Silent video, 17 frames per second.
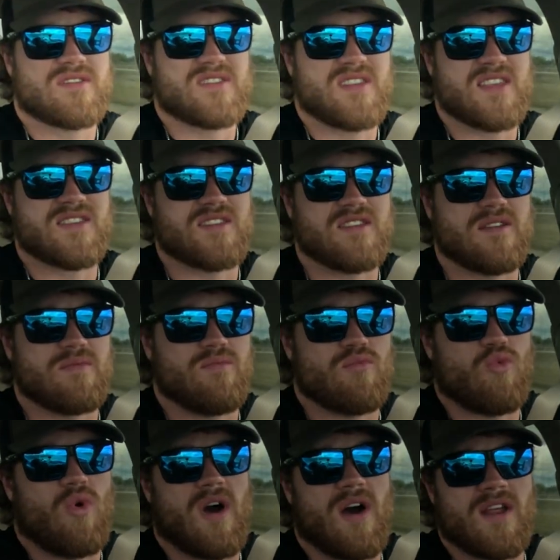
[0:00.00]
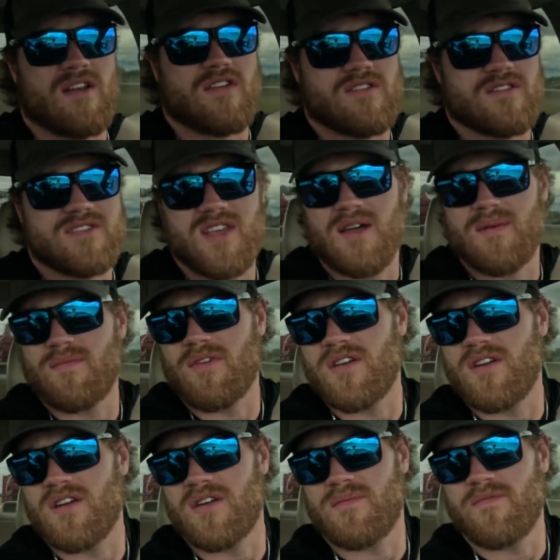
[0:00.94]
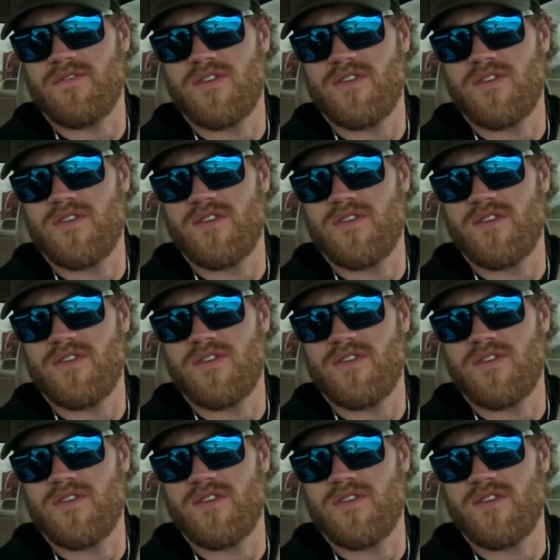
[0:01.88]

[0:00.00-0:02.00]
system 1 or something other.